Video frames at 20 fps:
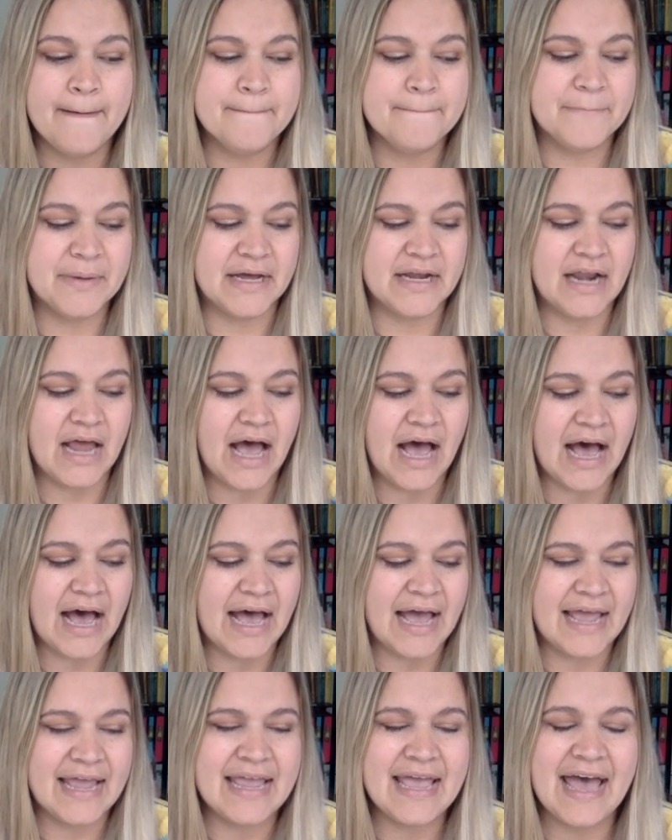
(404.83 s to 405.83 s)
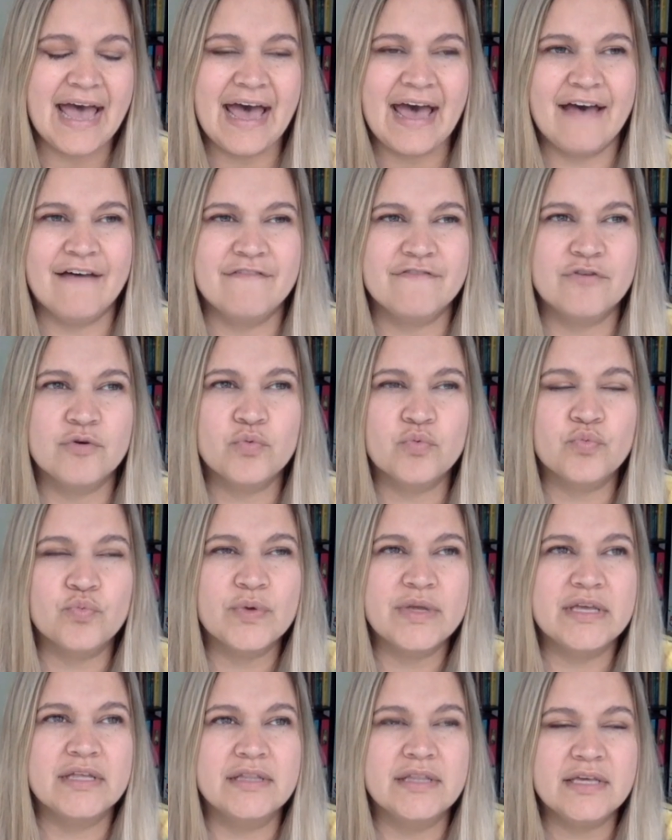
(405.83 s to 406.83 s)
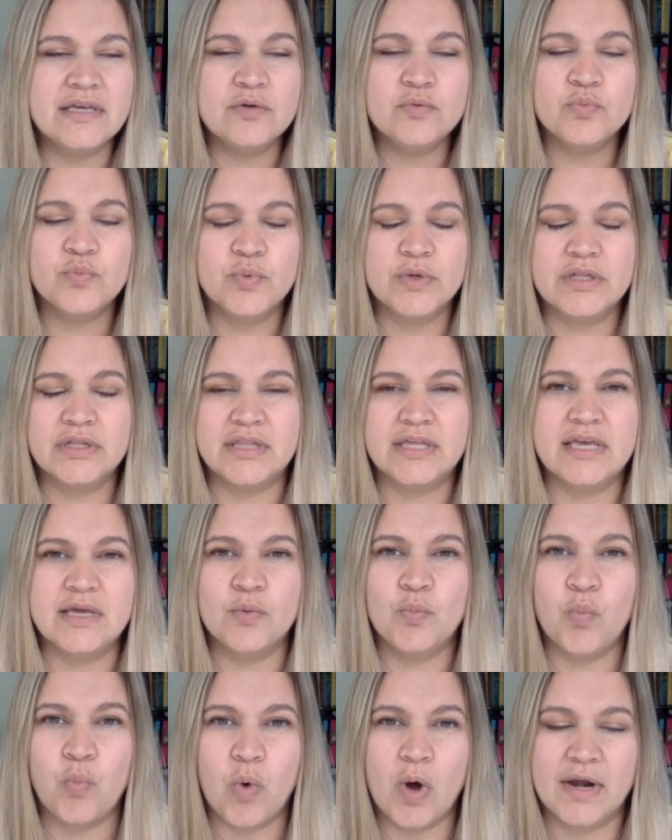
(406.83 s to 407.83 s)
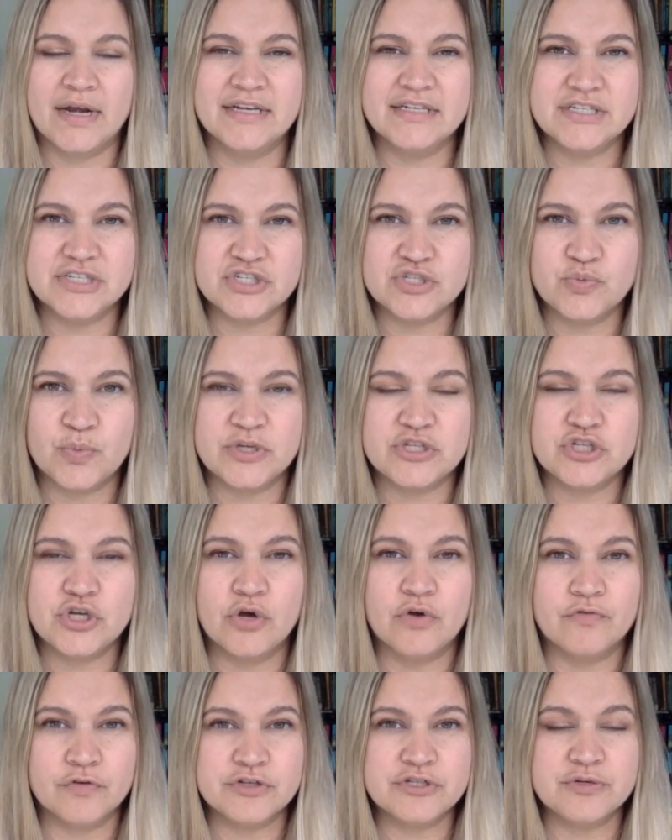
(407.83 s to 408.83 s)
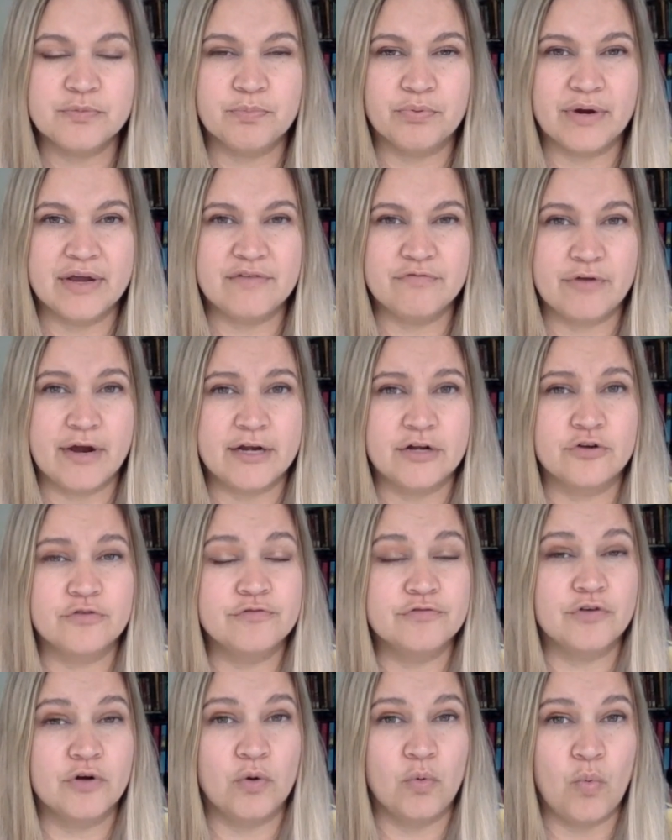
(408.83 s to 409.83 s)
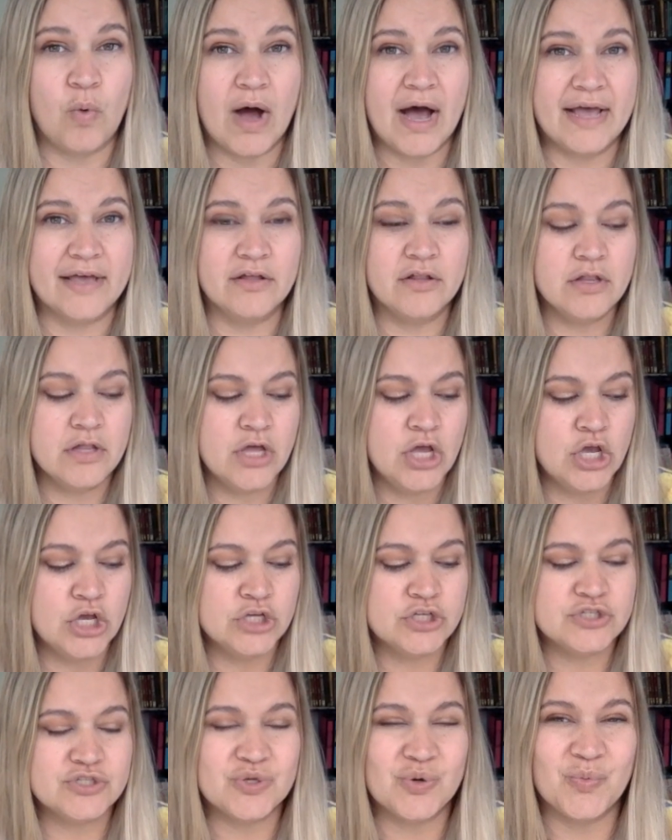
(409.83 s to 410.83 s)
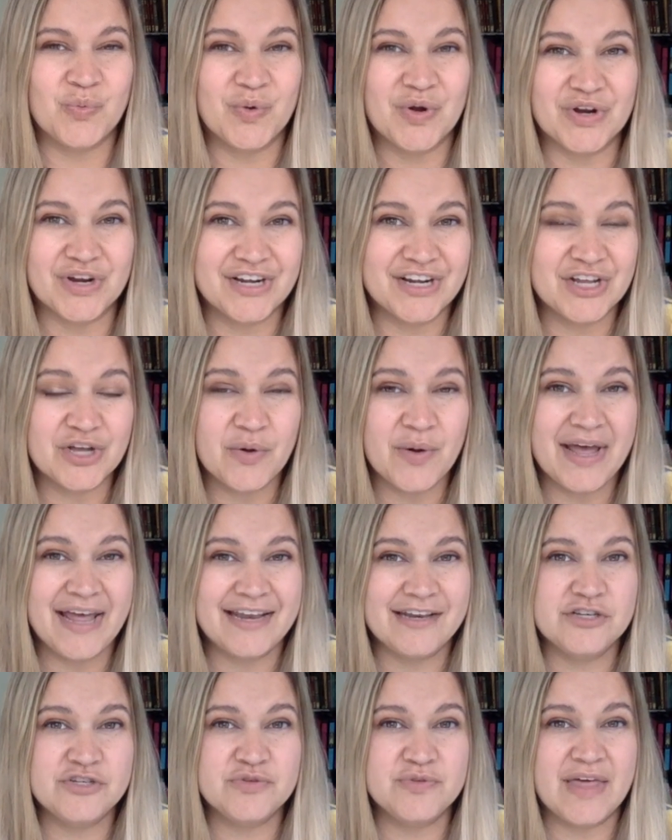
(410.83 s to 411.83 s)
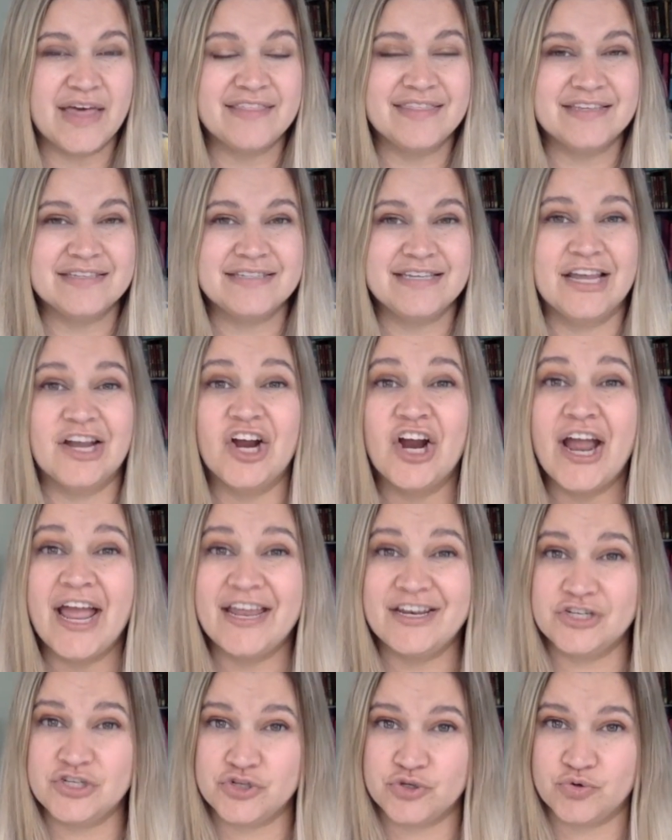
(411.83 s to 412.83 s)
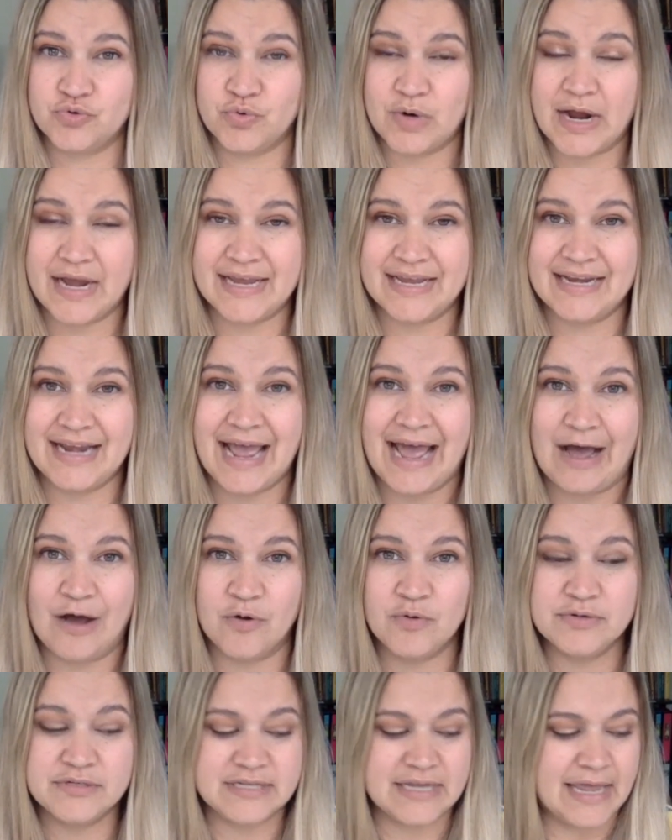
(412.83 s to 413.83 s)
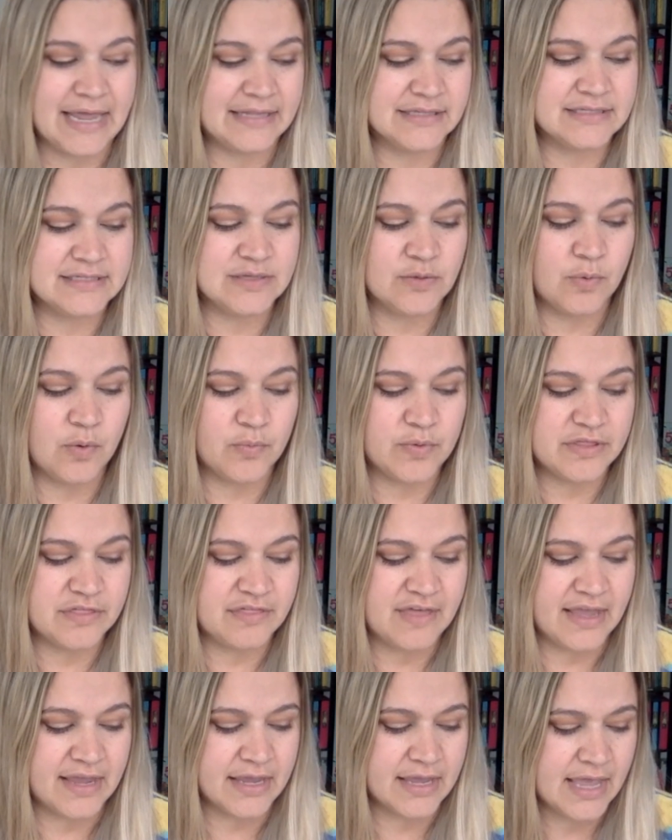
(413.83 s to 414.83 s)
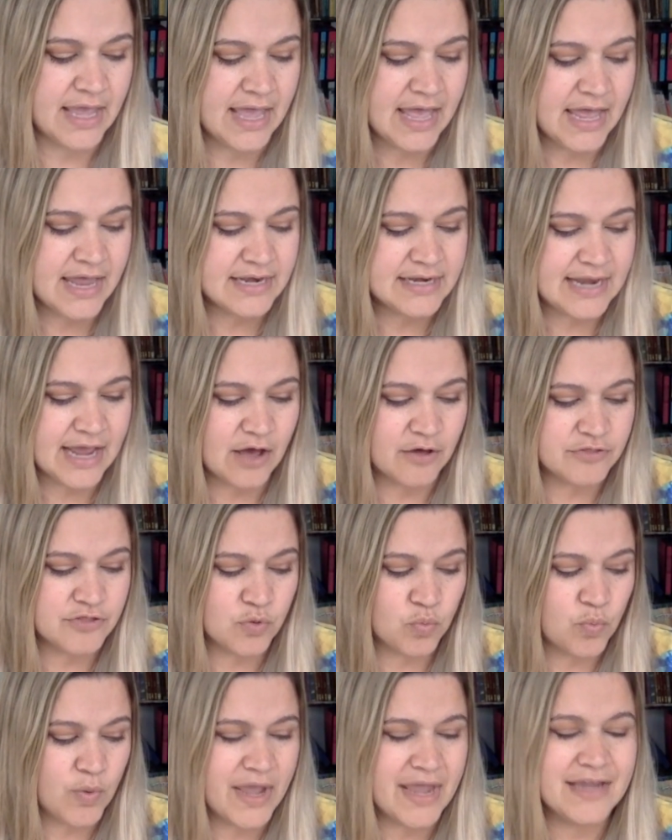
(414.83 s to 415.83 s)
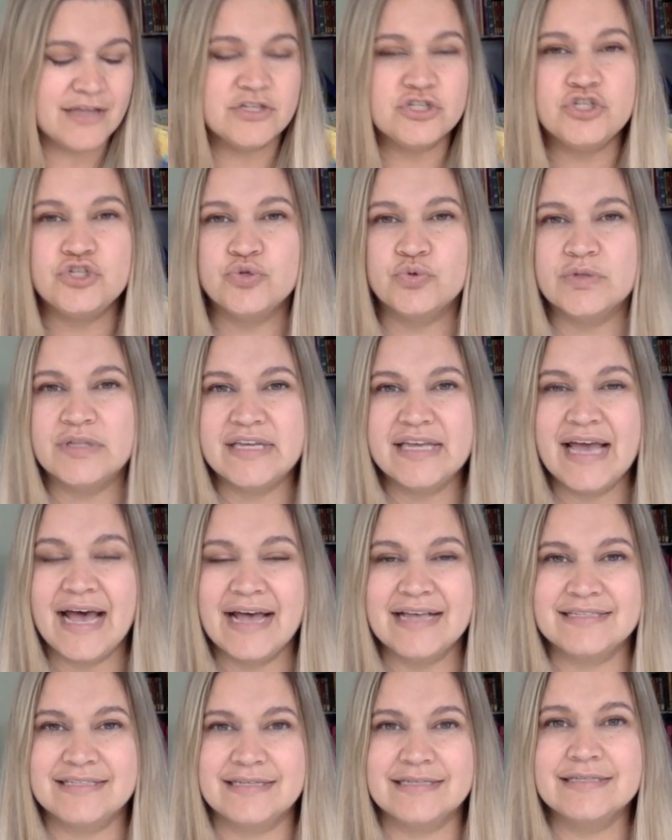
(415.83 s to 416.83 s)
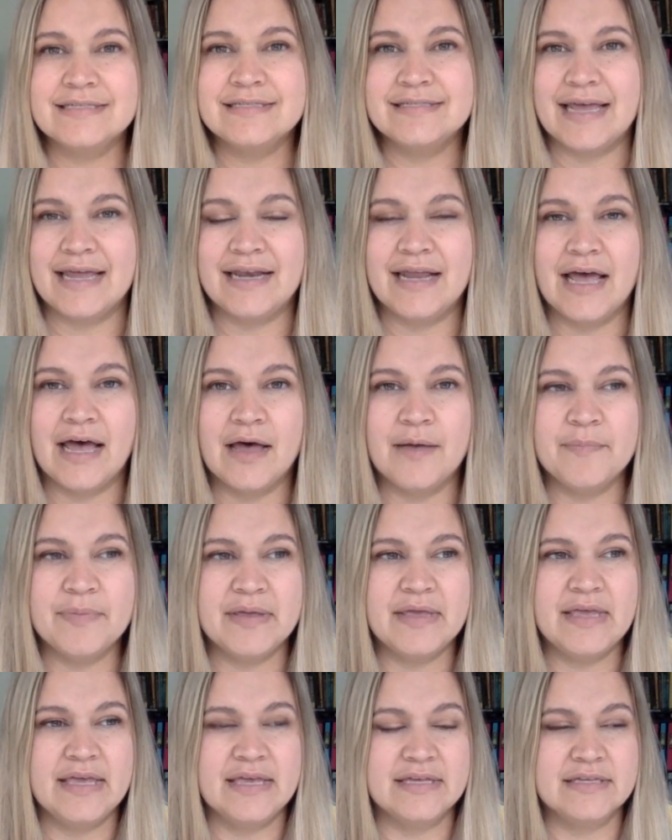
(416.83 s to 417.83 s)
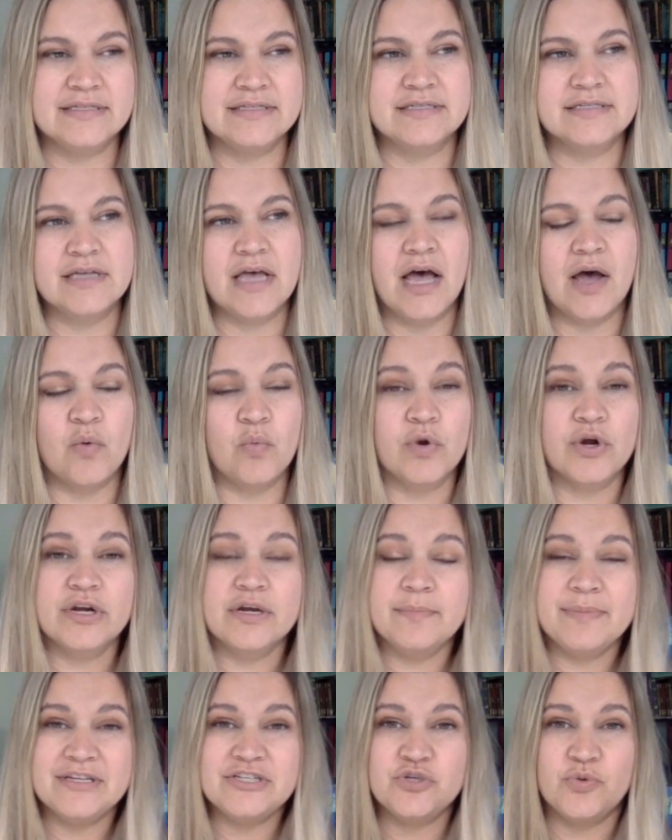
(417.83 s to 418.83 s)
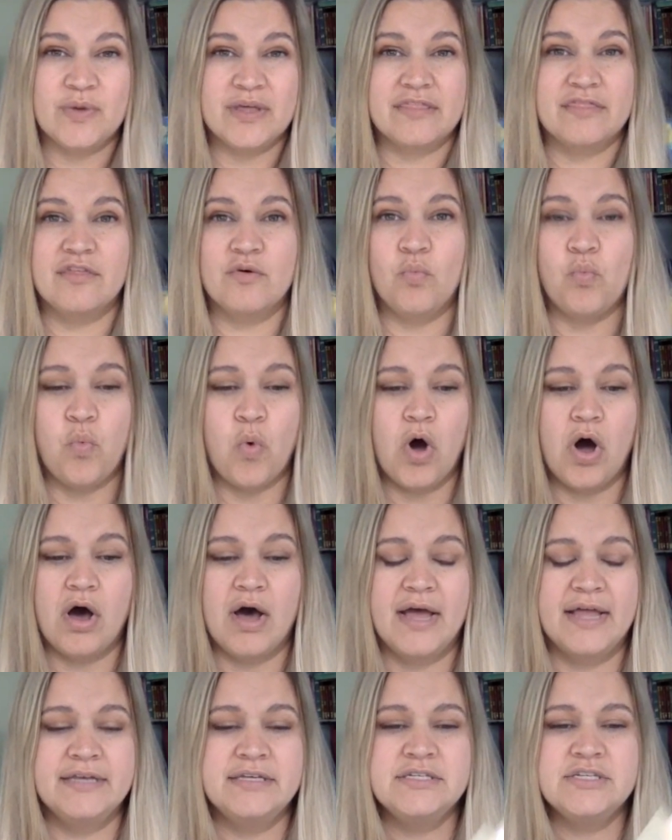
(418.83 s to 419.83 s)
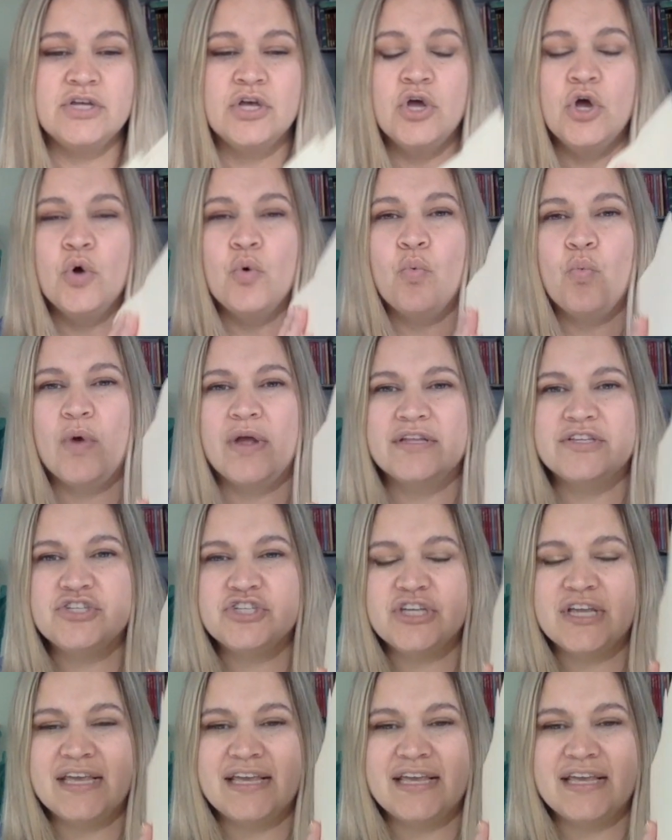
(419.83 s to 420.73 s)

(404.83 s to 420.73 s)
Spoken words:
But I have really, really wanted to switch over to Bravewriter for a while. So we're going to go ahead and do that this year and try it out and see what we think. Now, the way Julie has it set up is we're going to be doing the Wand, which